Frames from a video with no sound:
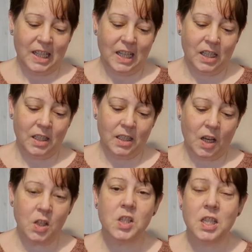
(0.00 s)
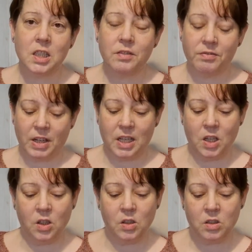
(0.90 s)
Huntingdon Valley
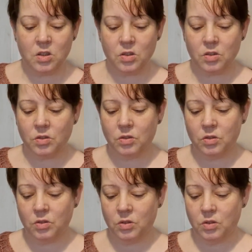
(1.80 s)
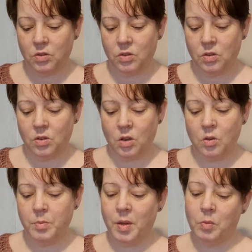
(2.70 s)
Yarns. Oh,
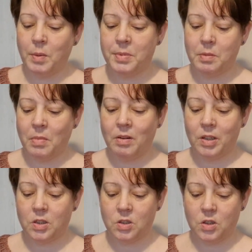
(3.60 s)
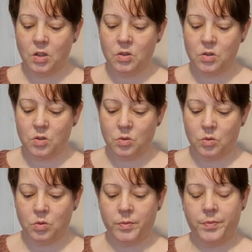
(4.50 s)
by Webb's America's Yarn
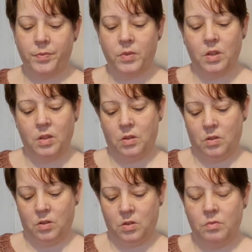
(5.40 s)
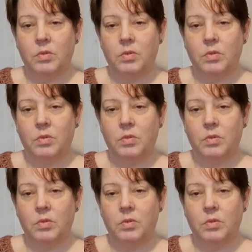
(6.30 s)
Store. Didn't